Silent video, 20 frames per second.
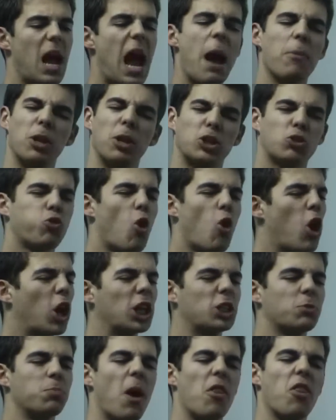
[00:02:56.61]
I'm the
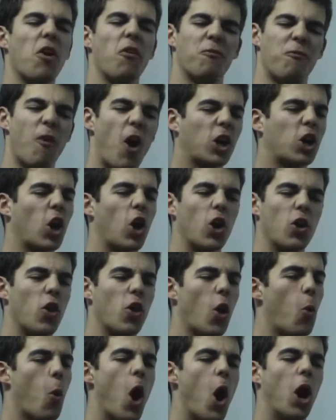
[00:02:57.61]
strongest motherfucker
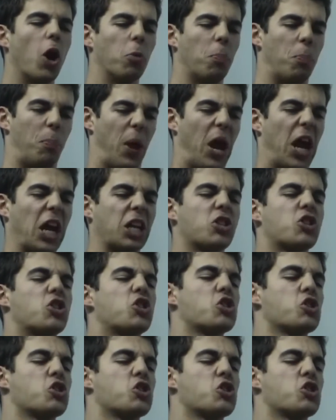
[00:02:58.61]
in the world, bitch!